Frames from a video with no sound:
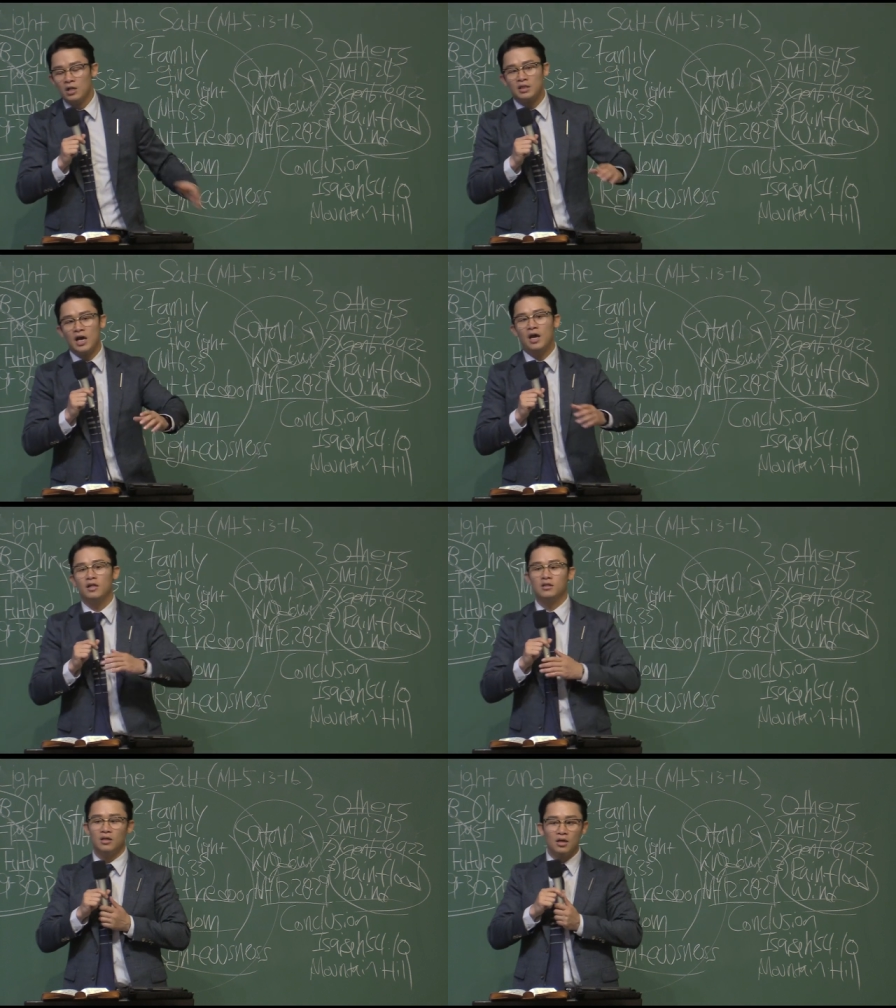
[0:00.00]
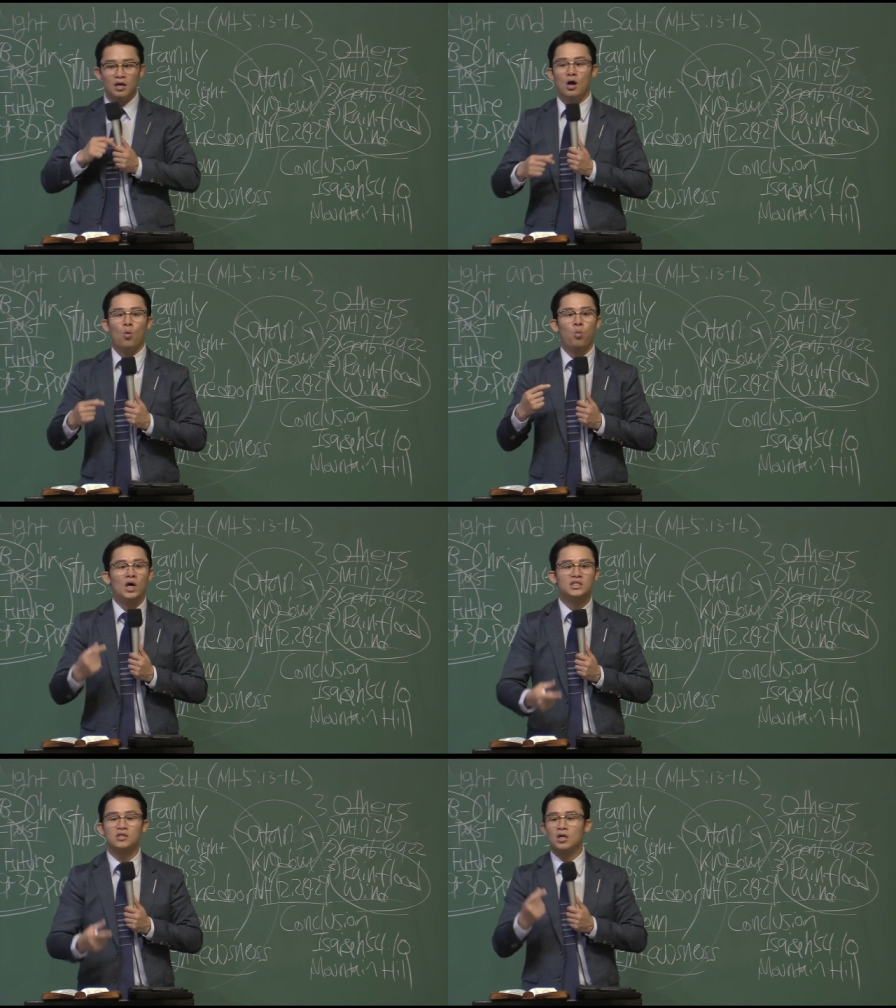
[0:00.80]
Then,
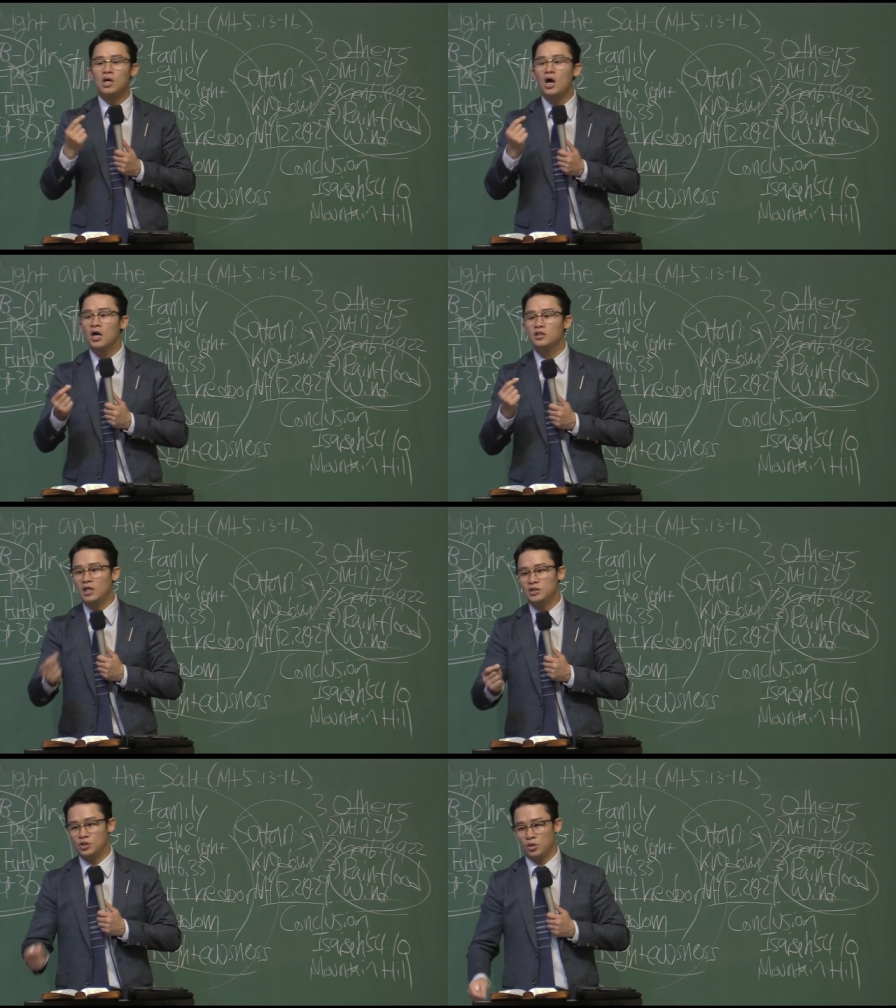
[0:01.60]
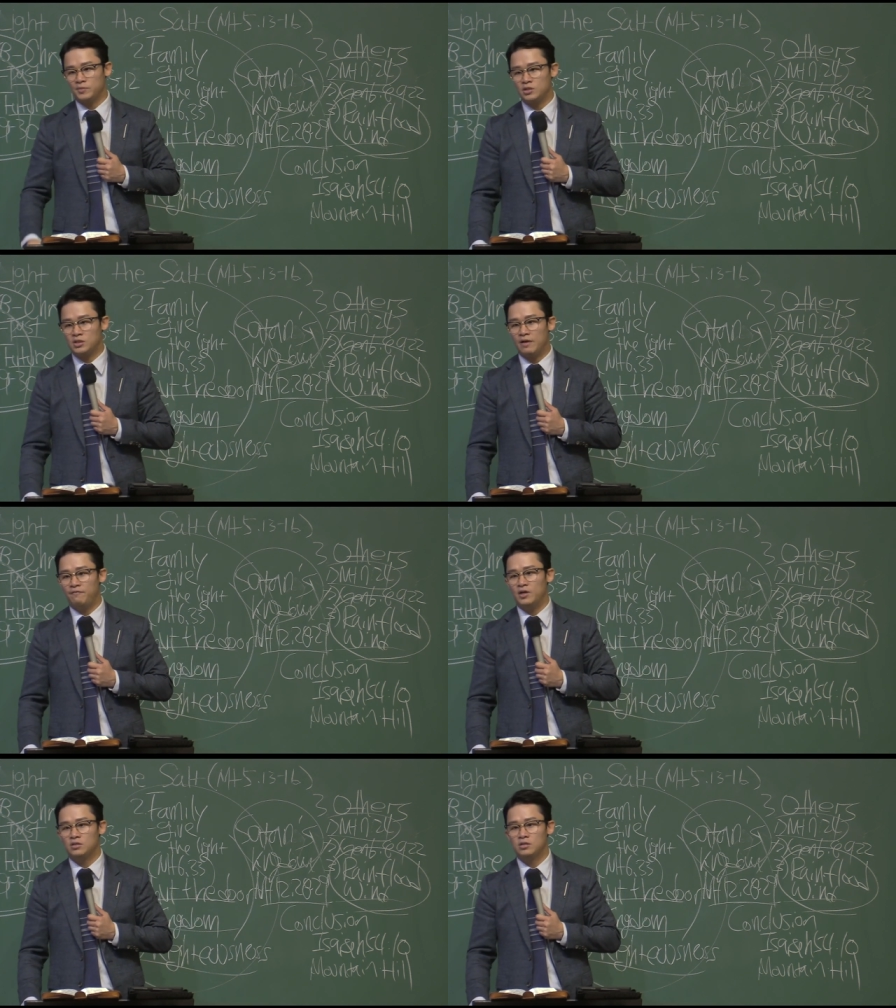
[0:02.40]
what's the contents of the
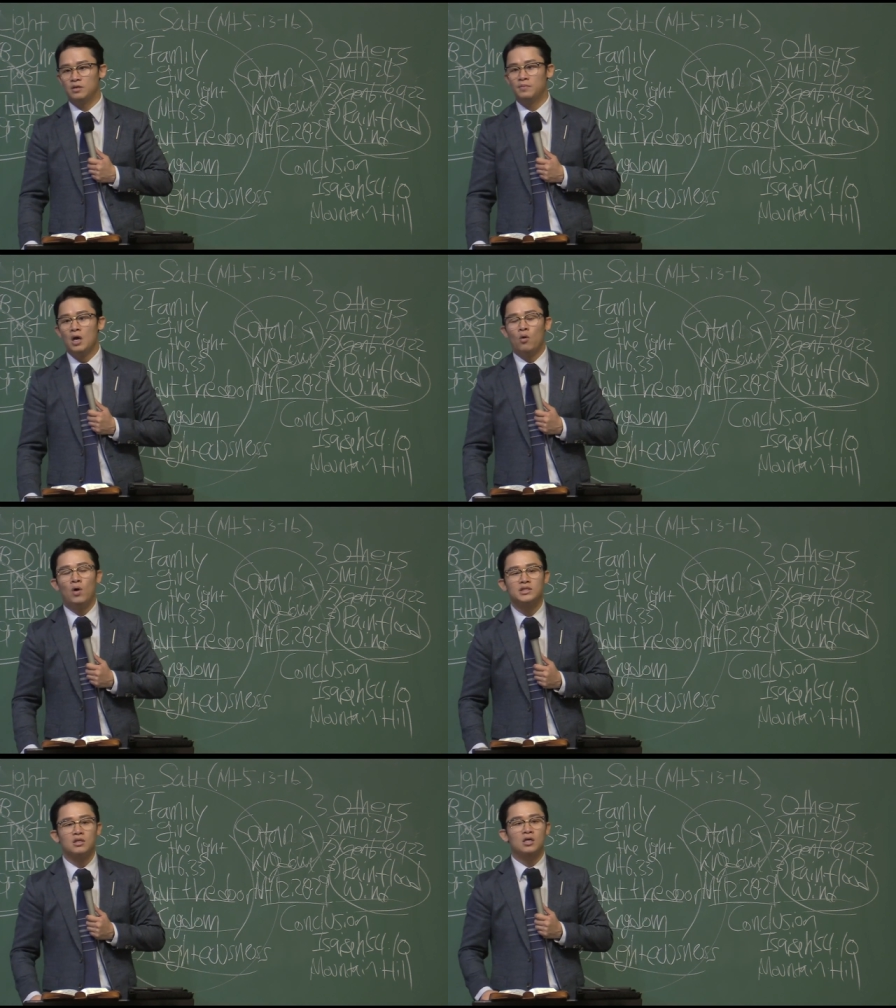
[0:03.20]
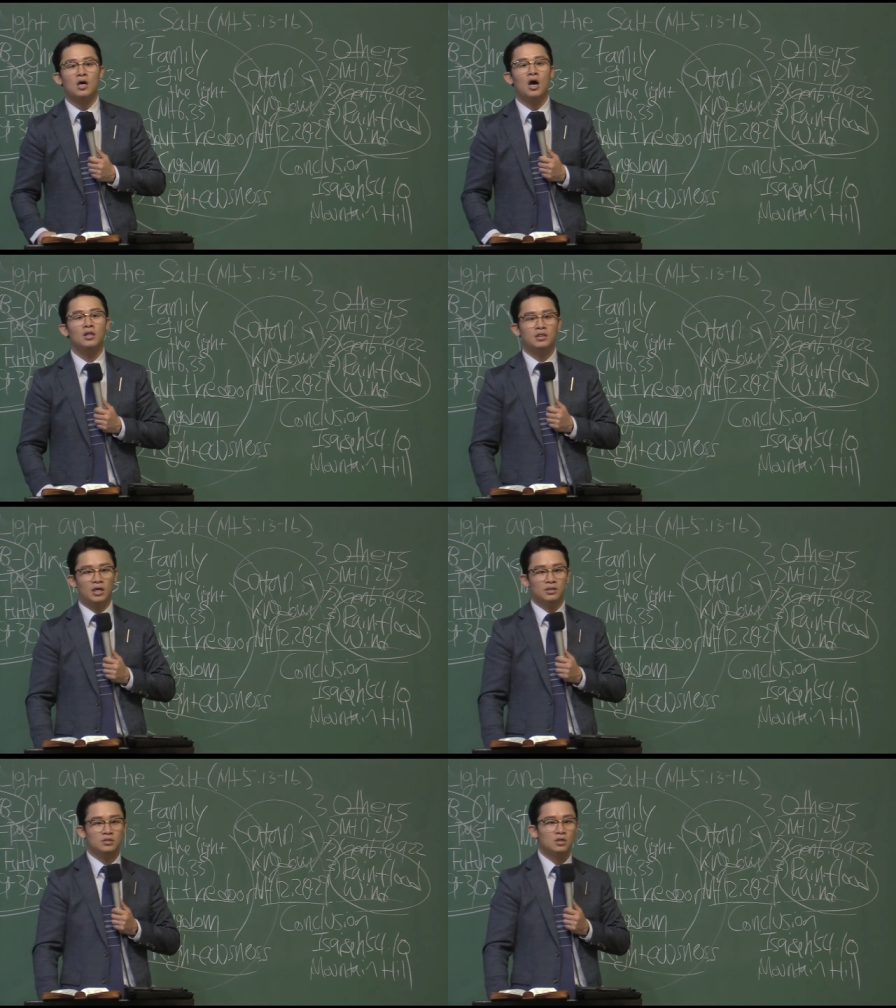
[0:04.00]
steadfast love? What's the
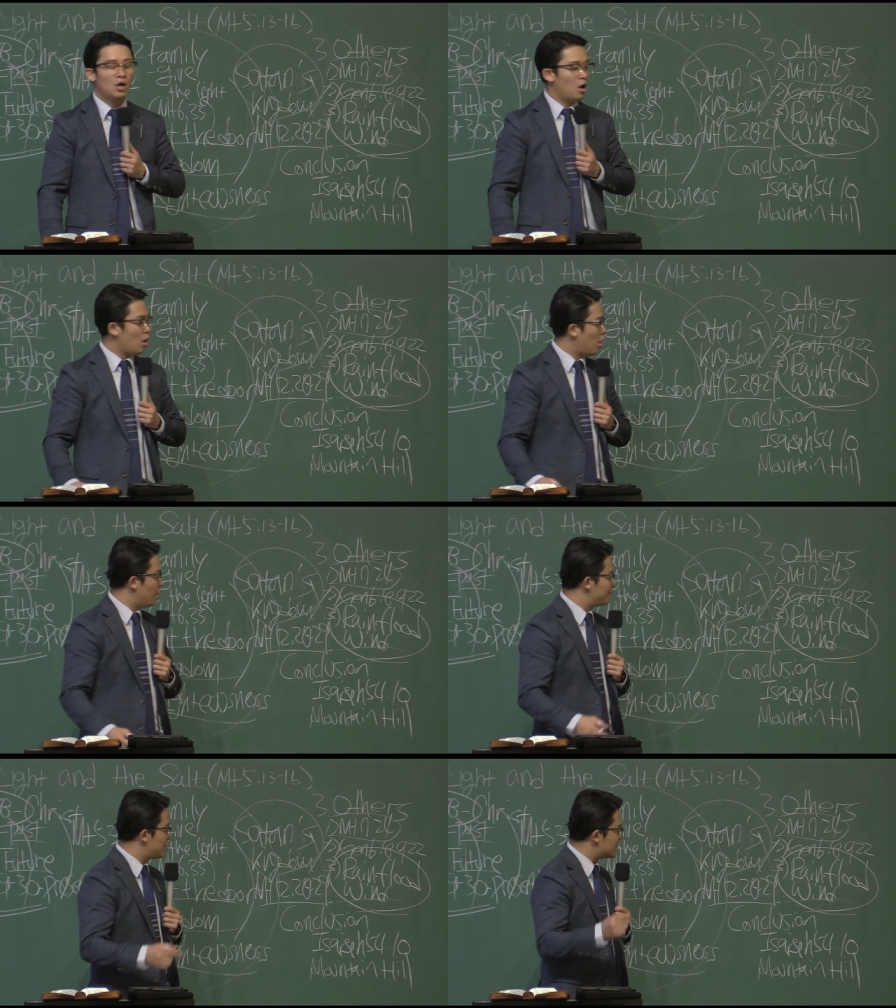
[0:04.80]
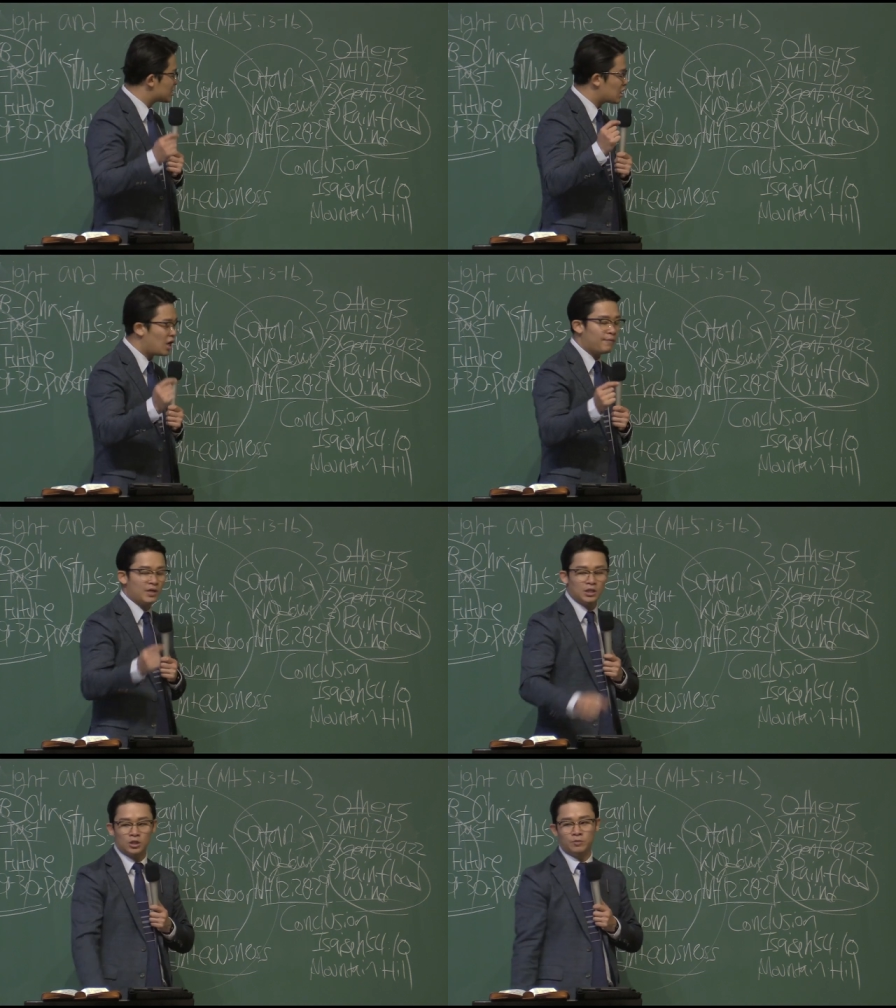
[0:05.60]
contents of this
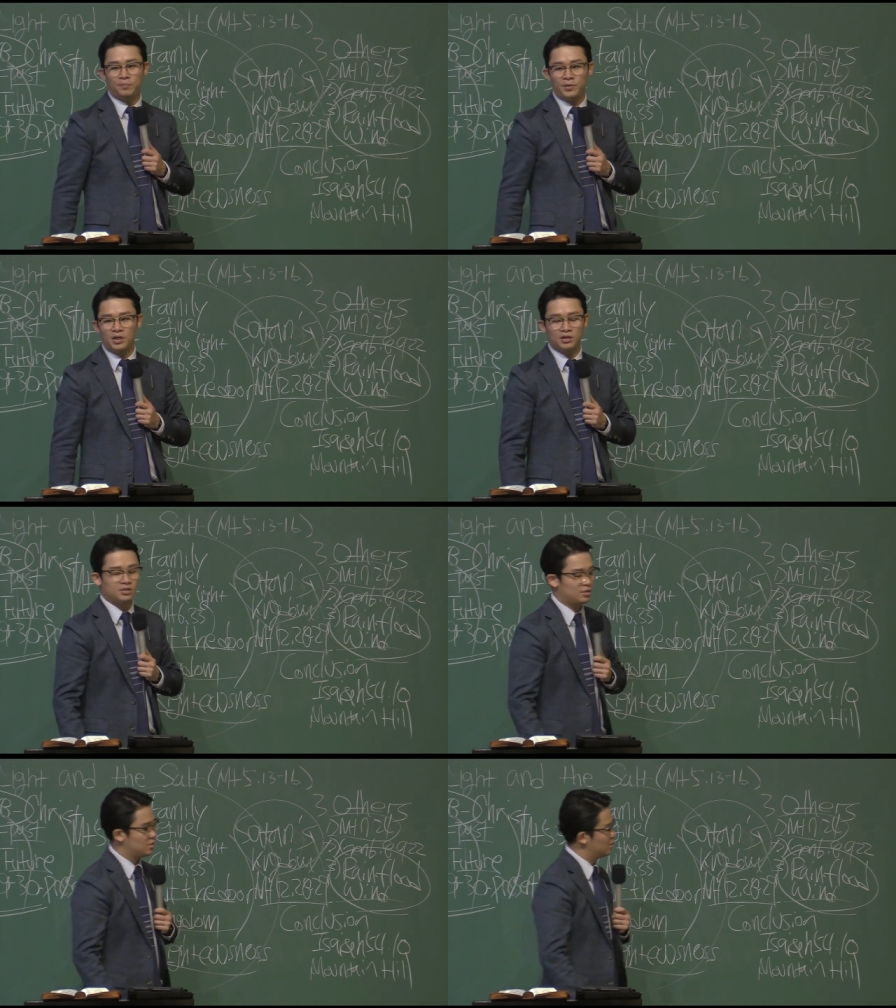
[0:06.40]
covenant of peace?